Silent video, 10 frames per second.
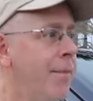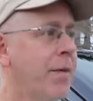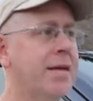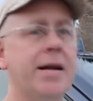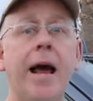
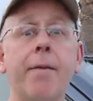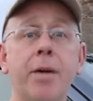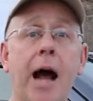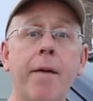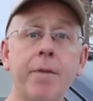And I said, hey,
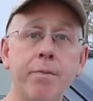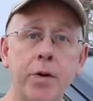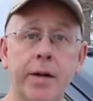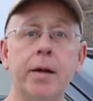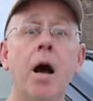but I've been
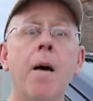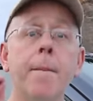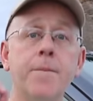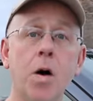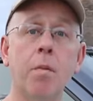putting
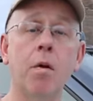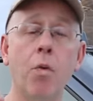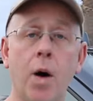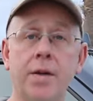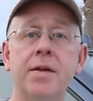Mobil
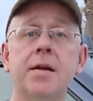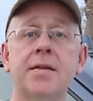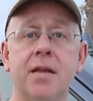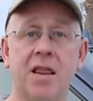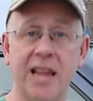one
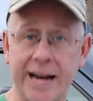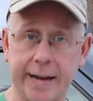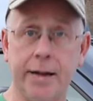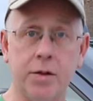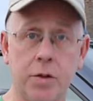
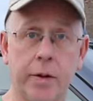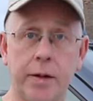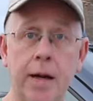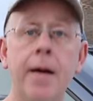synthetic into it.